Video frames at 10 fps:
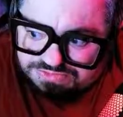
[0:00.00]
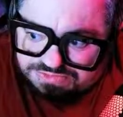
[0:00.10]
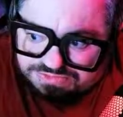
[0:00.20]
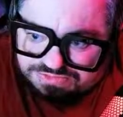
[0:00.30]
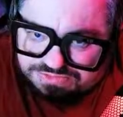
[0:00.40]

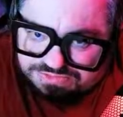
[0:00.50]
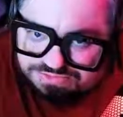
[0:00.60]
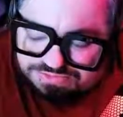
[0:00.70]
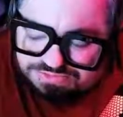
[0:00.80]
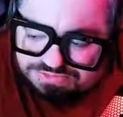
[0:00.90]

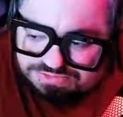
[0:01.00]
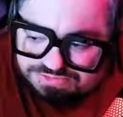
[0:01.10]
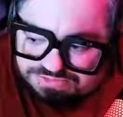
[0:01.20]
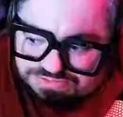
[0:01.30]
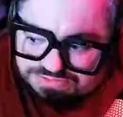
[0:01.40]

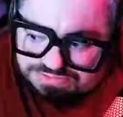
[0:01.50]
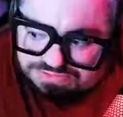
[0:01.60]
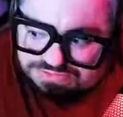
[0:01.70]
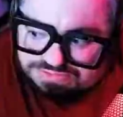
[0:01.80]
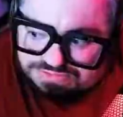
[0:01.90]

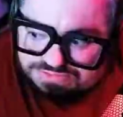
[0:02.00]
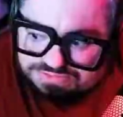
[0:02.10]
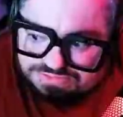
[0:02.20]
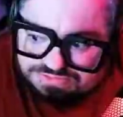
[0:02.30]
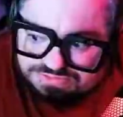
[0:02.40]

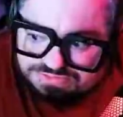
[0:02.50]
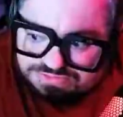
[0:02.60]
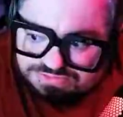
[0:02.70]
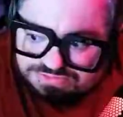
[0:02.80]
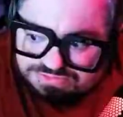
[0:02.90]

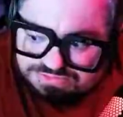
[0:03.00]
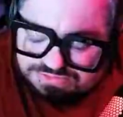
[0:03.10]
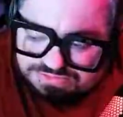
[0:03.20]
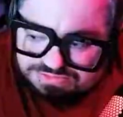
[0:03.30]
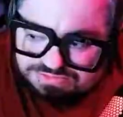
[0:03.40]

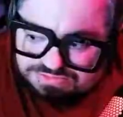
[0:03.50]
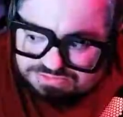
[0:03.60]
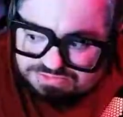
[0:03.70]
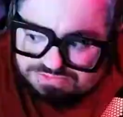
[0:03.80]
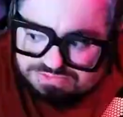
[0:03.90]

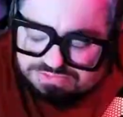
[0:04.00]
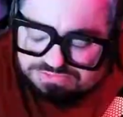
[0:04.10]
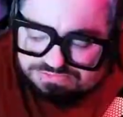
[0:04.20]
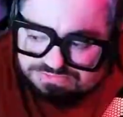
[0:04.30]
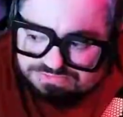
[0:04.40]

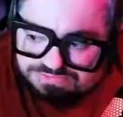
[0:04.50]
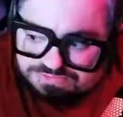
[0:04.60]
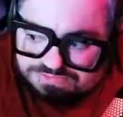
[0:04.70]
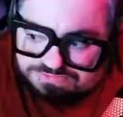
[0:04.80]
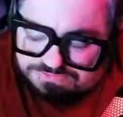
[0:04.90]

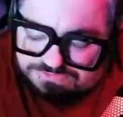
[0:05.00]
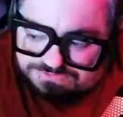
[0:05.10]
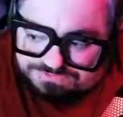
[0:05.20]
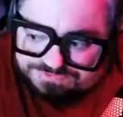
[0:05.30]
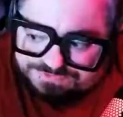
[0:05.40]

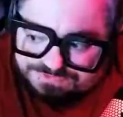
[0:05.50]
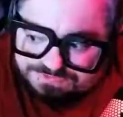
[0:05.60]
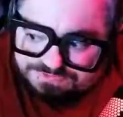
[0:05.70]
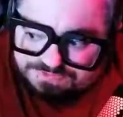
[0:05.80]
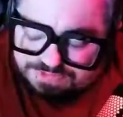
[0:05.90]

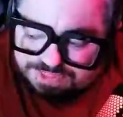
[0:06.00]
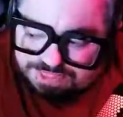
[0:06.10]
Nothing is said.